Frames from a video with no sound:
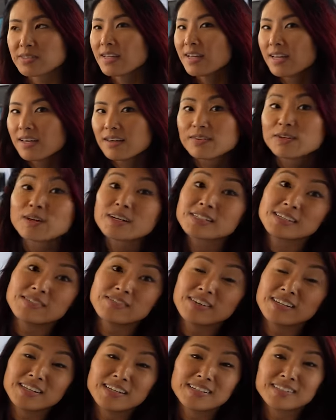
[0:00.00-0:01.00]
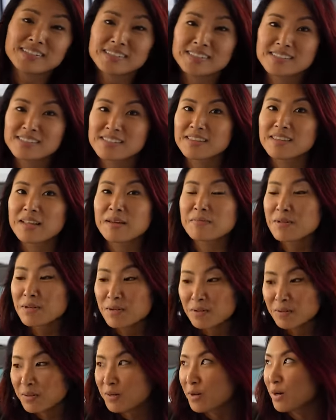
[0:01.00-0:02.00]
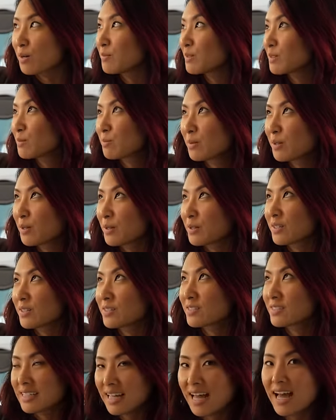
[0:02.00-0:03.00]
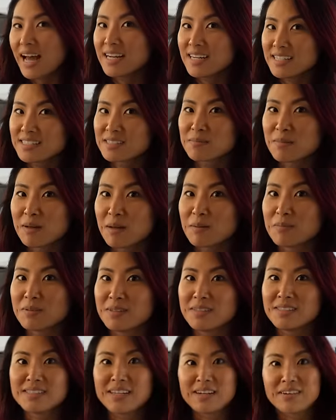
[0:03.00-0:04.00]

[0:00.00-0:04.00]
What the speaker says: If you guys have any ideas, let me know in the comments below because I need some help in this